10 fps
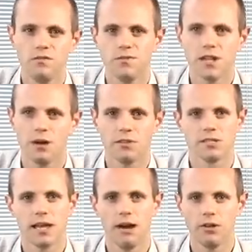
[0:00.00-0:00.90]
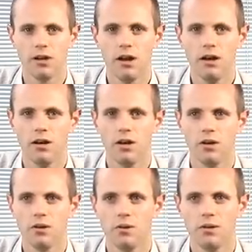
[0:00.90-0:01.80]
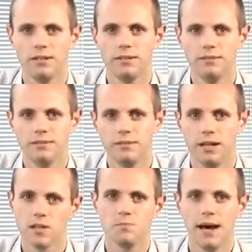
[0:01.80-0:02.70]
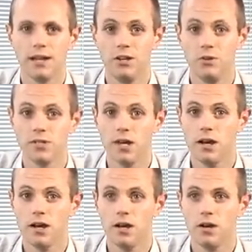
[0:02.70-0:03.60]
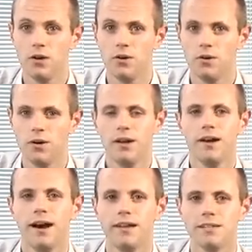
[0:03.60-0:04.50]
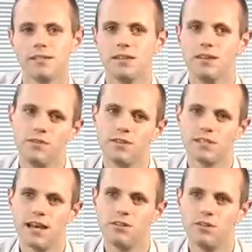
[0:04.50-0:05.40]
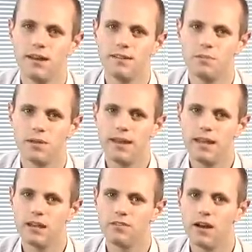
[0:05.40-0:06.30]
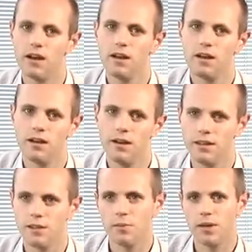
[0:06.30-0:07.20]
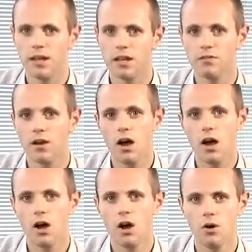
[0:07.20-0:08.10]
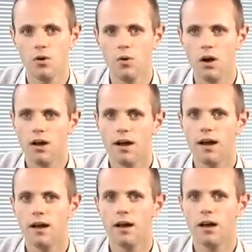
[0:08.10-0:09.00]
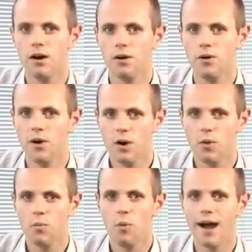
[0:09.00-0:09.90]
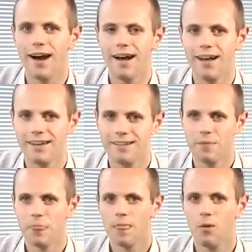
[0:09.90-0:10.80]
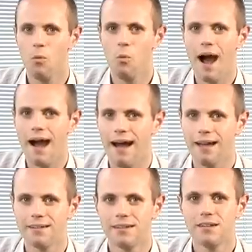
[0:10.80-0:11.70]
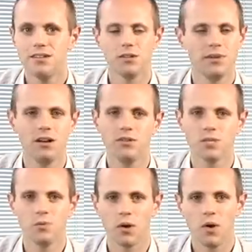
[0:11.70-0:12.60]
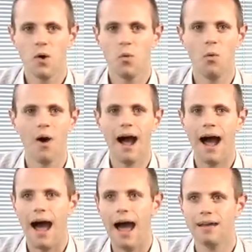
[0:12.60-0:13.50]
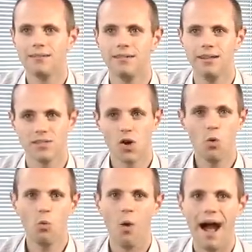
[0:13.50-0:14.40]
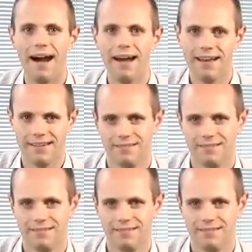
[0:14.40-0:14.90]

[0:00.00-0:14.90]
start with the sound uh-oh, like there's bad news, uh-oh, and it's the sound you get at the beginning of uh and at the beginning of oh, uh-oh, wah-ah, wah-ah. So we don't just want wah-ah, it's wah-ah,